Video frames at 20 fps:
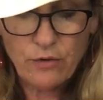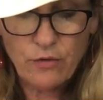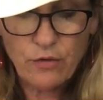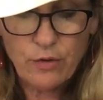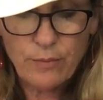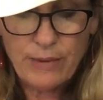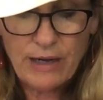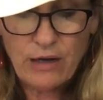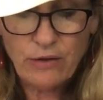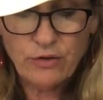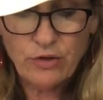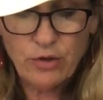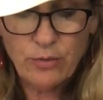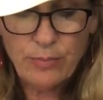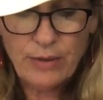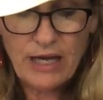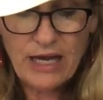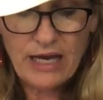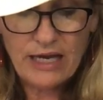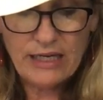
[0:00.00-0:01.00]
or about your
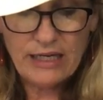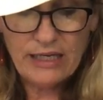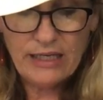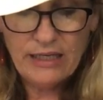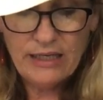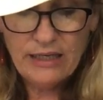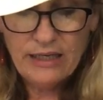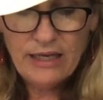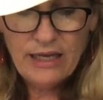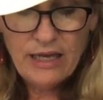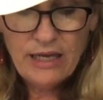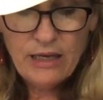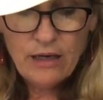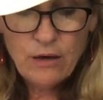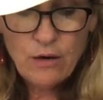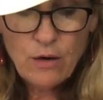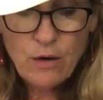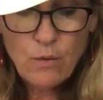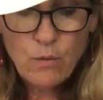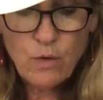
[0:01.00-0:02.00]
body,
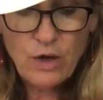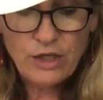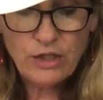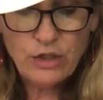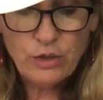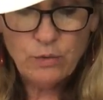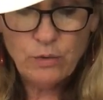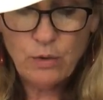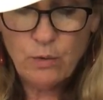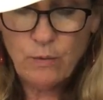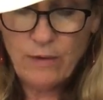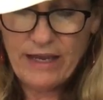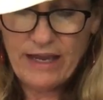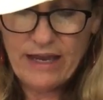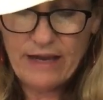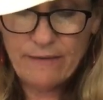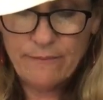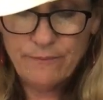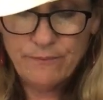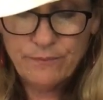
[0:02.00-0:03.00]
what you will
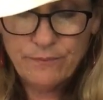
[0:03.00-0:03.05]
wear.